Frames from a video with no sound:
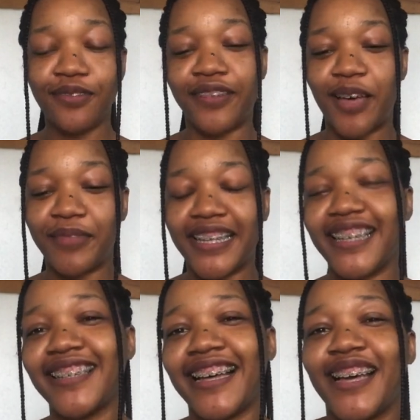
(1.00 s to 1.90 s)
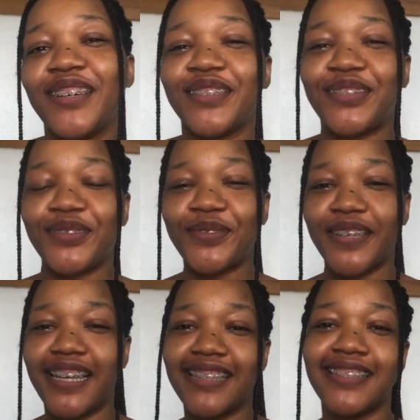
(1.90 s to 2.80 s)
family. How you are
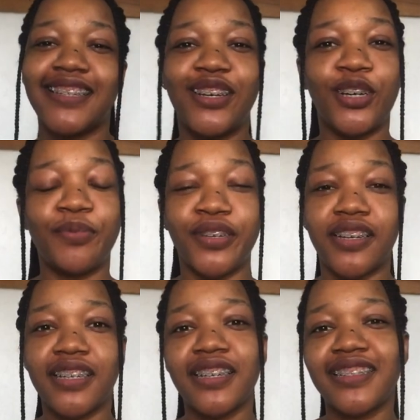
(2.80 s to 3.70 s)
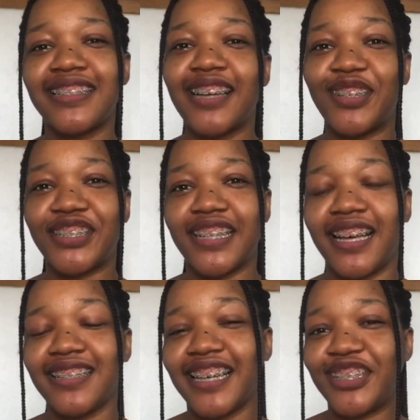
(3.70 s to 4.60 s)
doing? Hope you're good. How's your
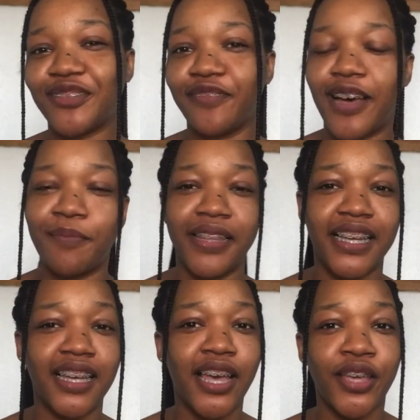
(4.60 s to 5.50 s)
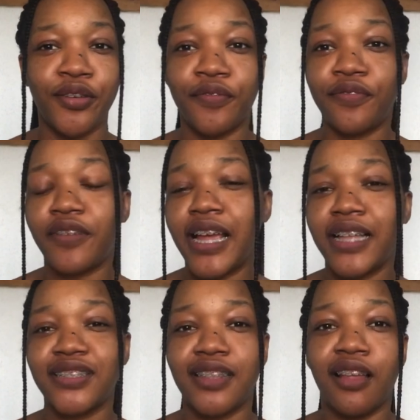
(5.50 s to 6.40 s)
night? How's your family, your
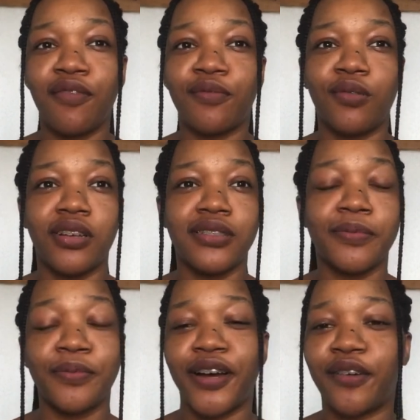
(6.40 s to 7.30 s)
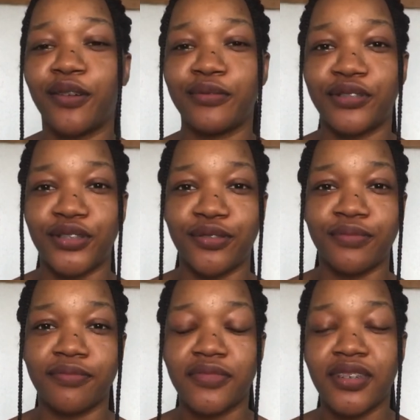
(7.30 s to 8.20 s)
friends, loved ones who are around you?
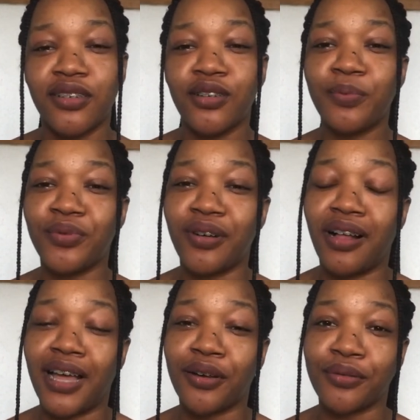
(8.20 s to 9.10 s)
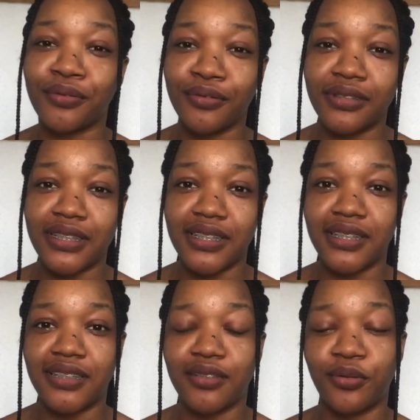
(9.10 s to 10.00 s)
Hope you all are good
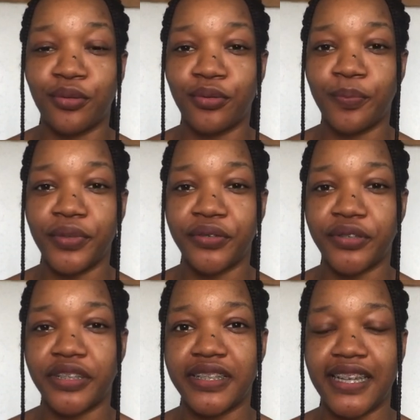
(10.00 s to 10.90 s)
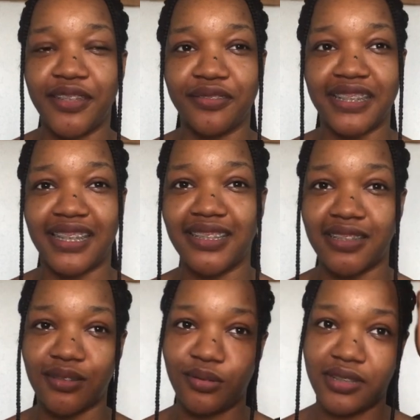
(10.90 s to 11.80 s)
this Coro period. Yeah, I know that
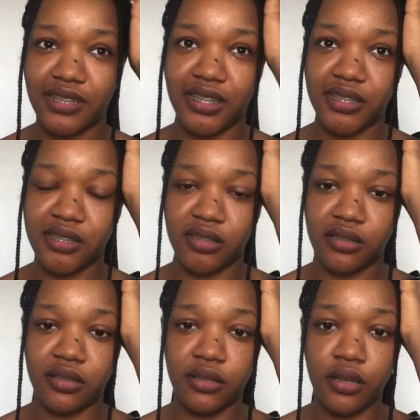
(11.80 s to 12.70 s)
it's not easy,